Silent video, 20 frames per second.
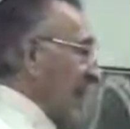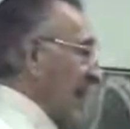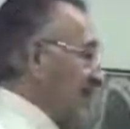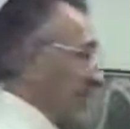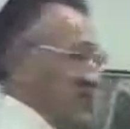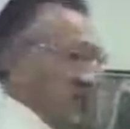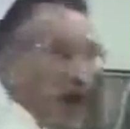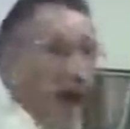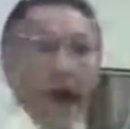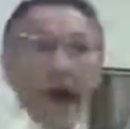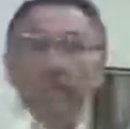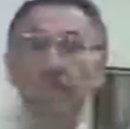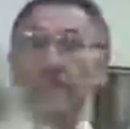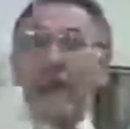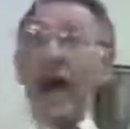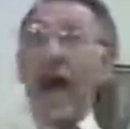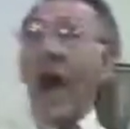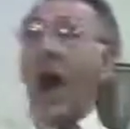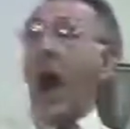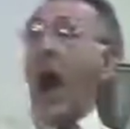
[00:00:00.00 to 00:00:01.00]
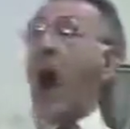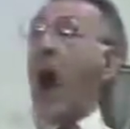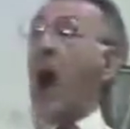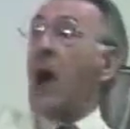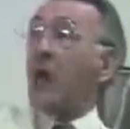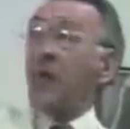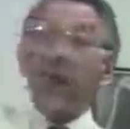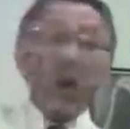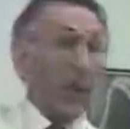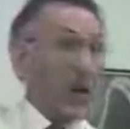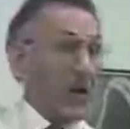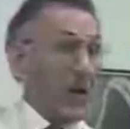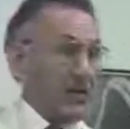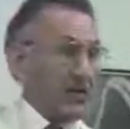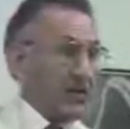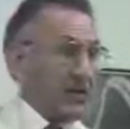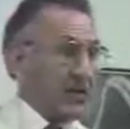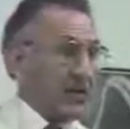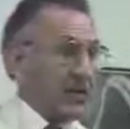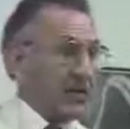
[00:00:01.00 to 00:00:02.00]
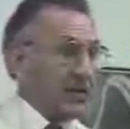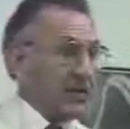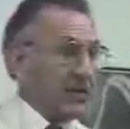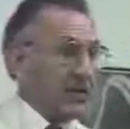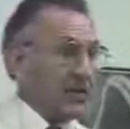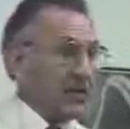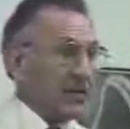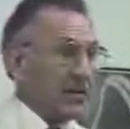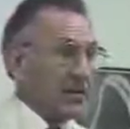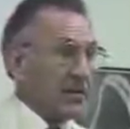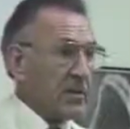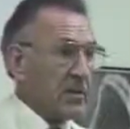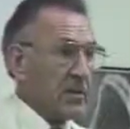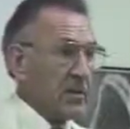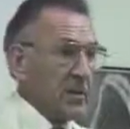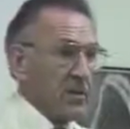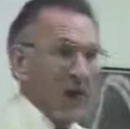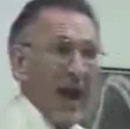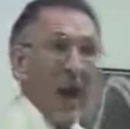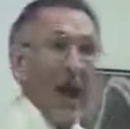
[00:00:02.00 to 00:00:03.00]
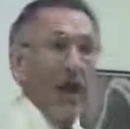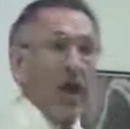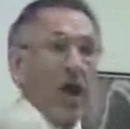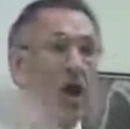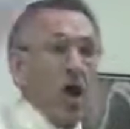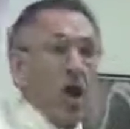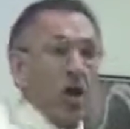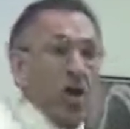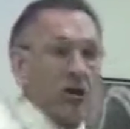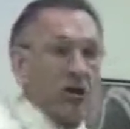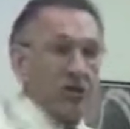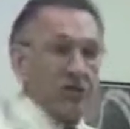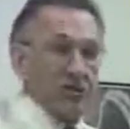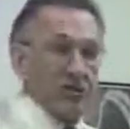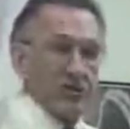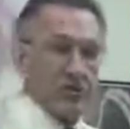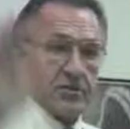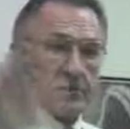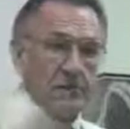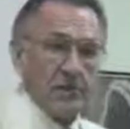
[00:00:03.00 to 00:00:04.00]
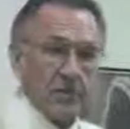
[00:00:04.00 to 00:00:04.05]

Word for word: and it's all oh, my horrors. Why horrors?